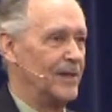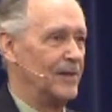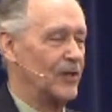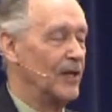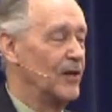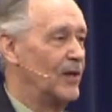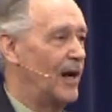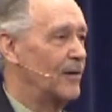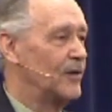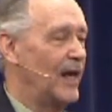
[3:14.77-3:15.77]
Sons and
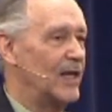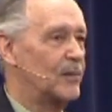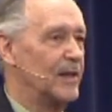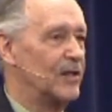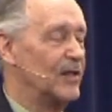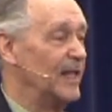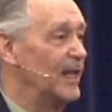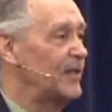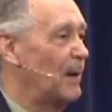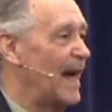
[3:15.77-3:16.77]
daughters, yes, but in
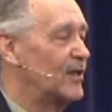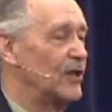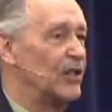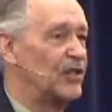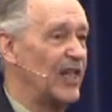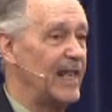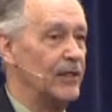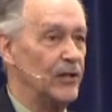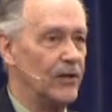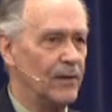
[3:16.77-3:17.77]
this passage, it's
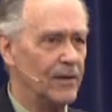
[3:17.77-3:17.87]
seeds.